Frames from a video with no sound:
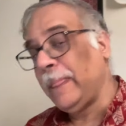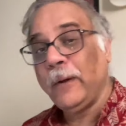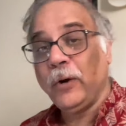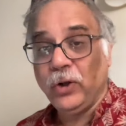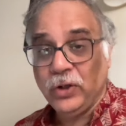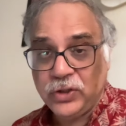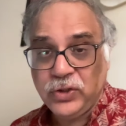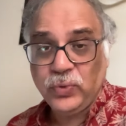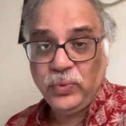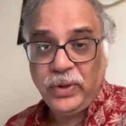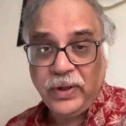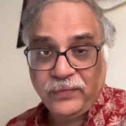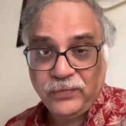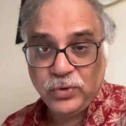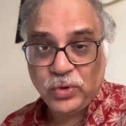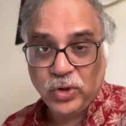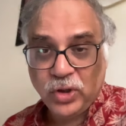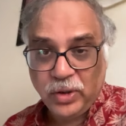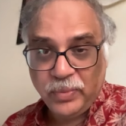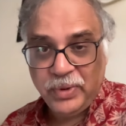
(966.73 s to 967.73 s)
Also, we have
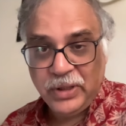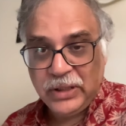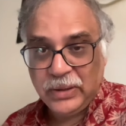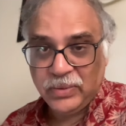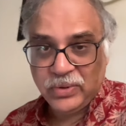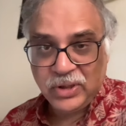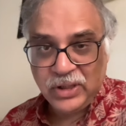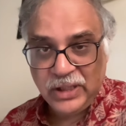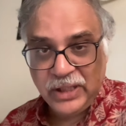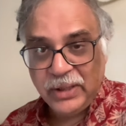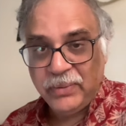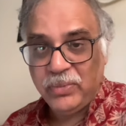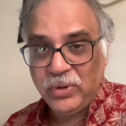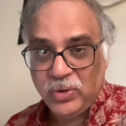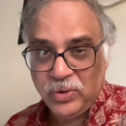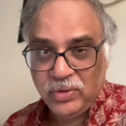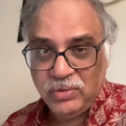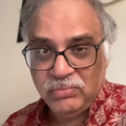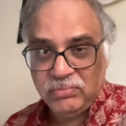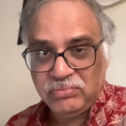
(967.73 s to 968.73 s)
to talk a bit about link
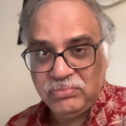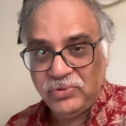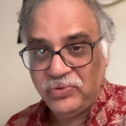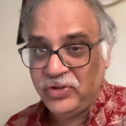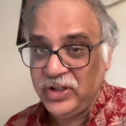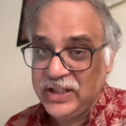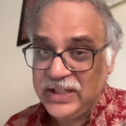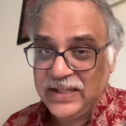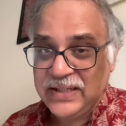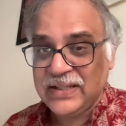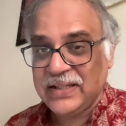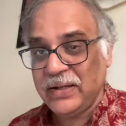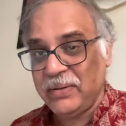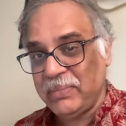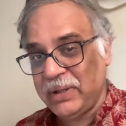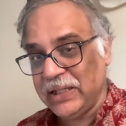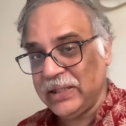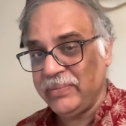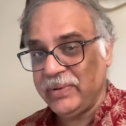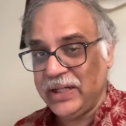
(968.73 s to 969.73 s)
between physics and
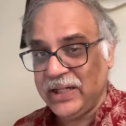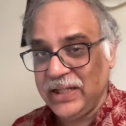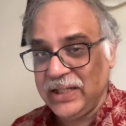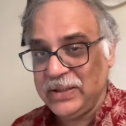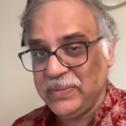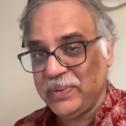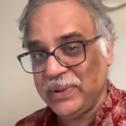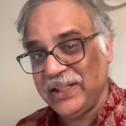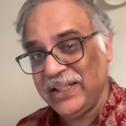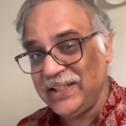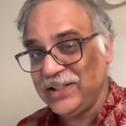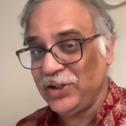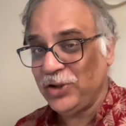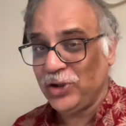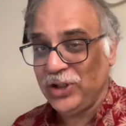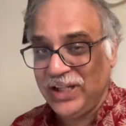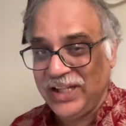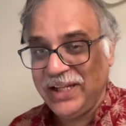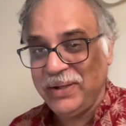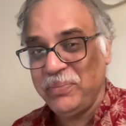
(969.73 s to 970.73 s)
mathematics, but there's a
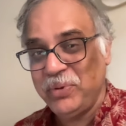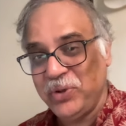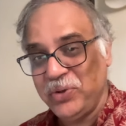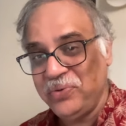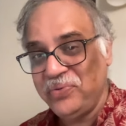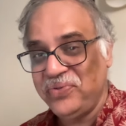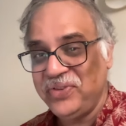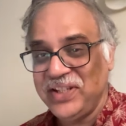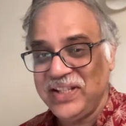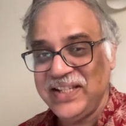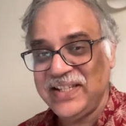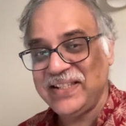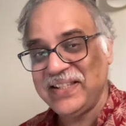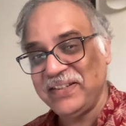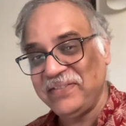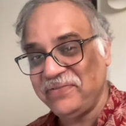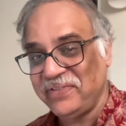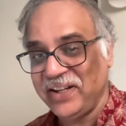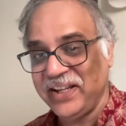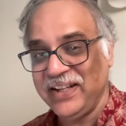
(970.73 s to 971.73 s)
link between physics
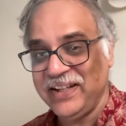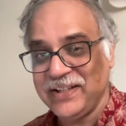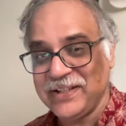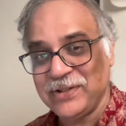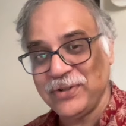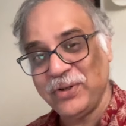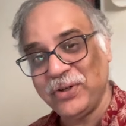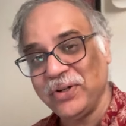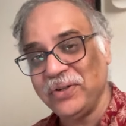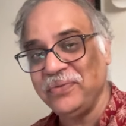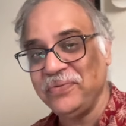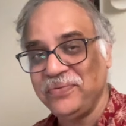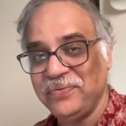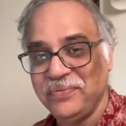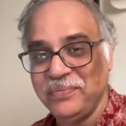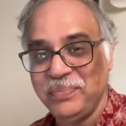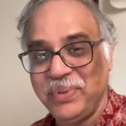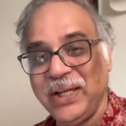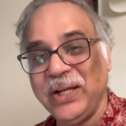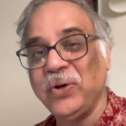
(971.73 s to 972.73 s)
and finance. A lot
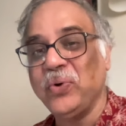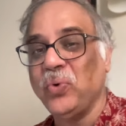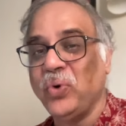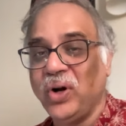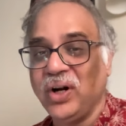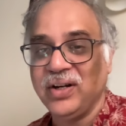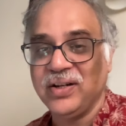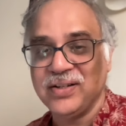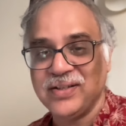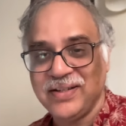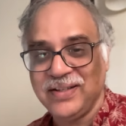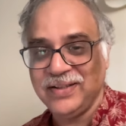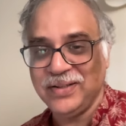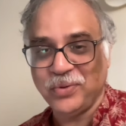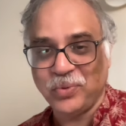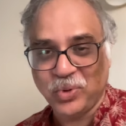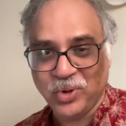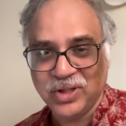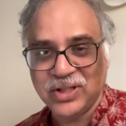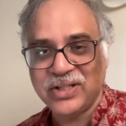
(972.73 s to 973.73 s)
of big quants in
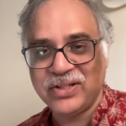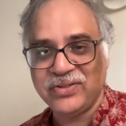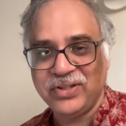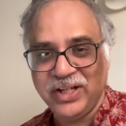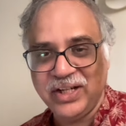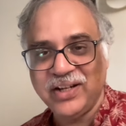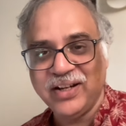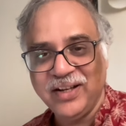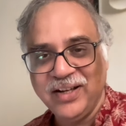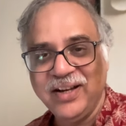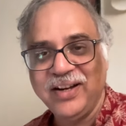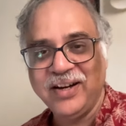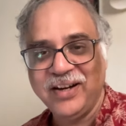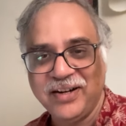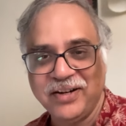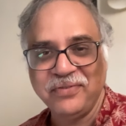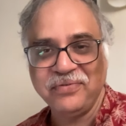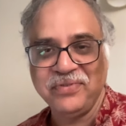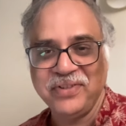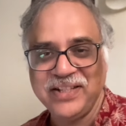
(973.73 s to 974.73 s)
the Wall Street
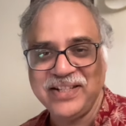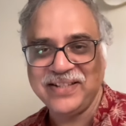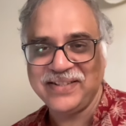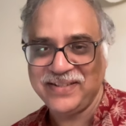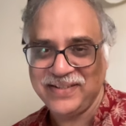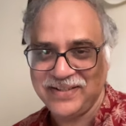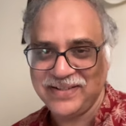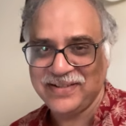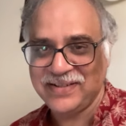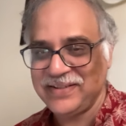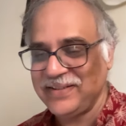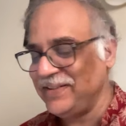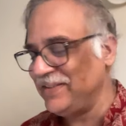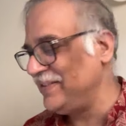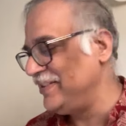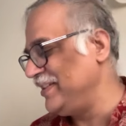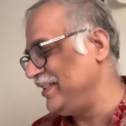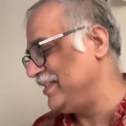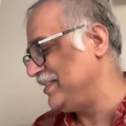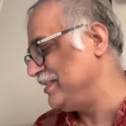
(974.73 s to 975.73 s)
are physicists,
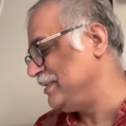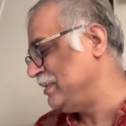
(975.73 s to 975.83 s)
right?